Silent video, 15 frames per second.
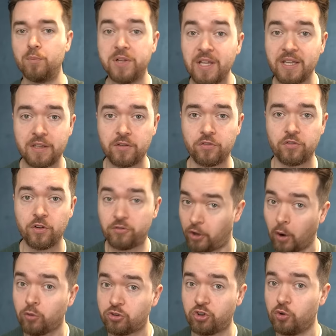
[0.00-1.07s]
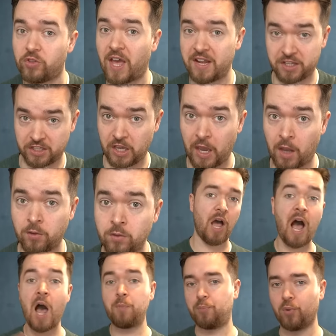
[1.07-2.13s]
Please, don't do that again.
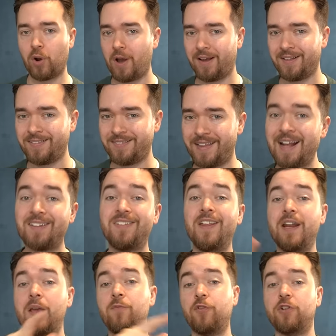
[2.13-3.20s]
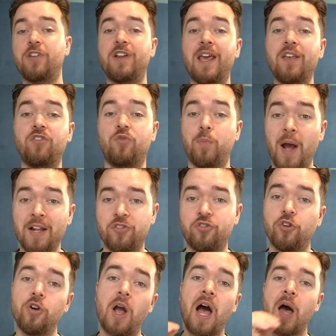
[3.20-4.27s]
Opera. That's the name for today's
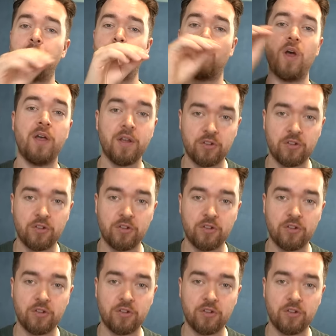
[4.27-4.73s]
sponsor, Opera